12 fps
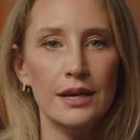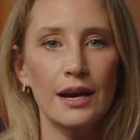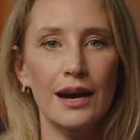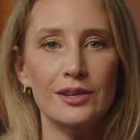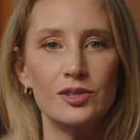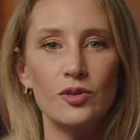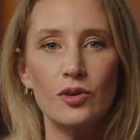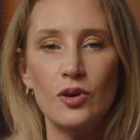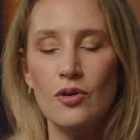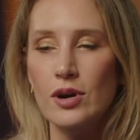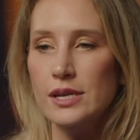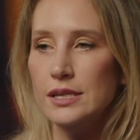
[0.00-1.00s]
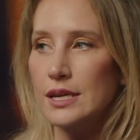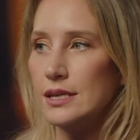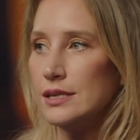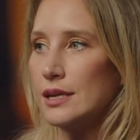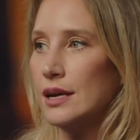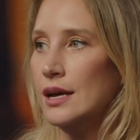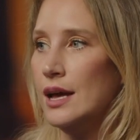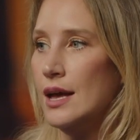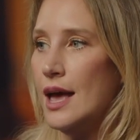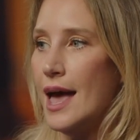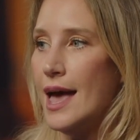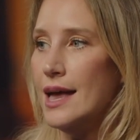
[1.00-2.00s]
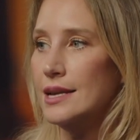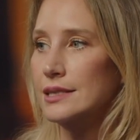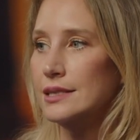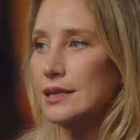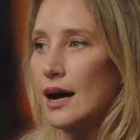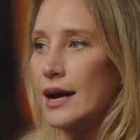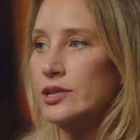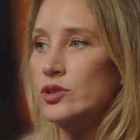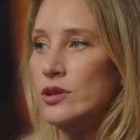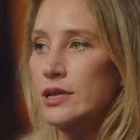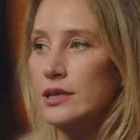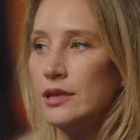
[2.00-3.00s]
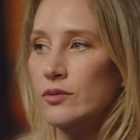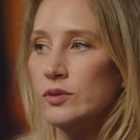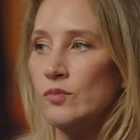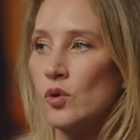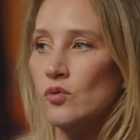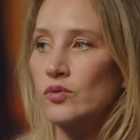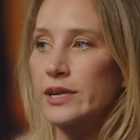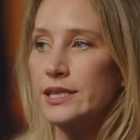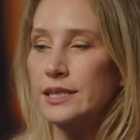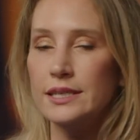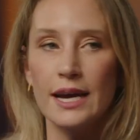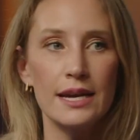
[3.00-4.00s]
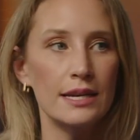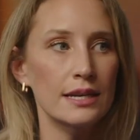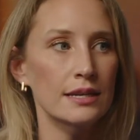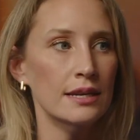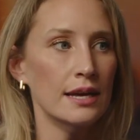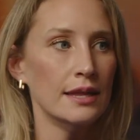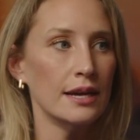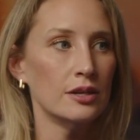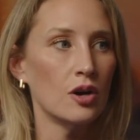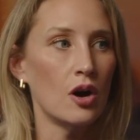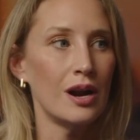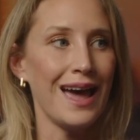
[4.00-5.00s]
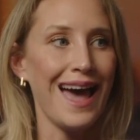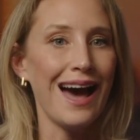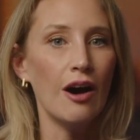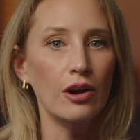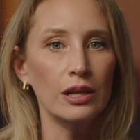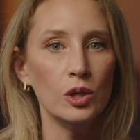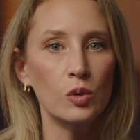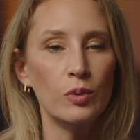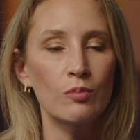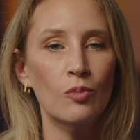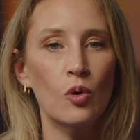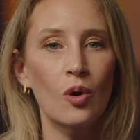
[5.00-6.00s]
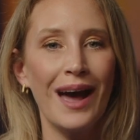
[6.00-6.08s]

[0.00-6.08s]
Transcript: I saw Koi's answer, and I do think that there was more risk taken, and they got out a little bit more,